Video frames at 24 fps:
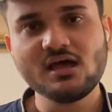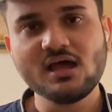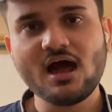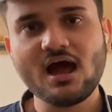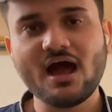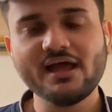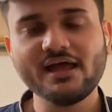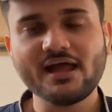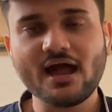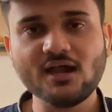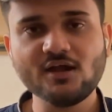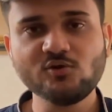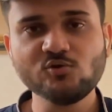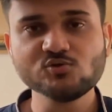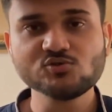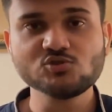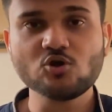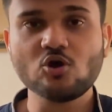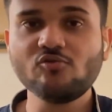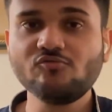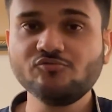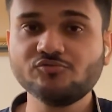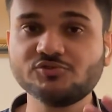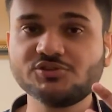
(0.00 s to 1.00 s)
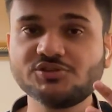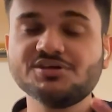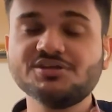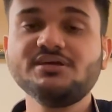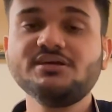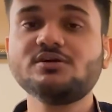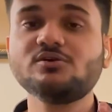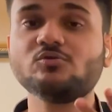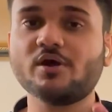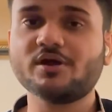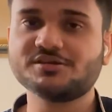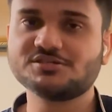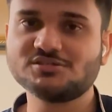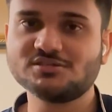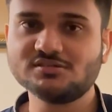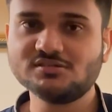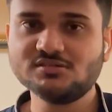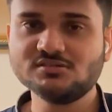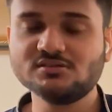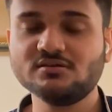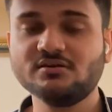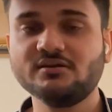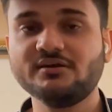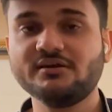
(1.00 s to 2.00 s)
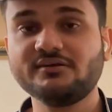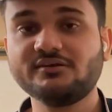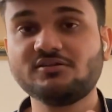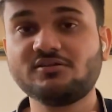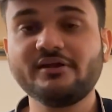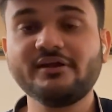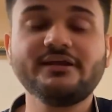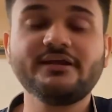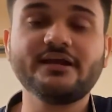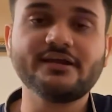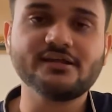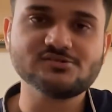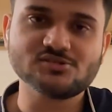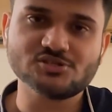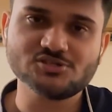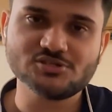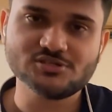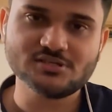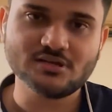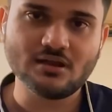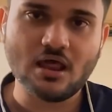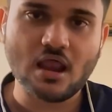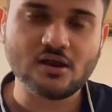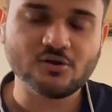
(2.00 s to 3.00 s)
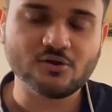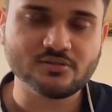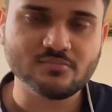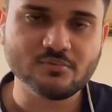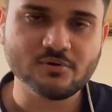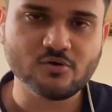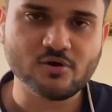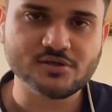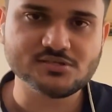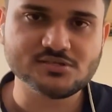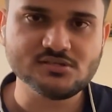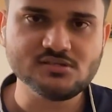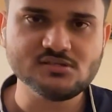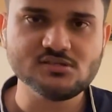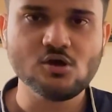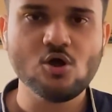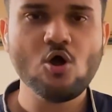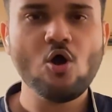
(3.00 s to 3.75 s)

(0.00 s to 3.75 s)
I had to solve three questions, three data structures and algorithmic question.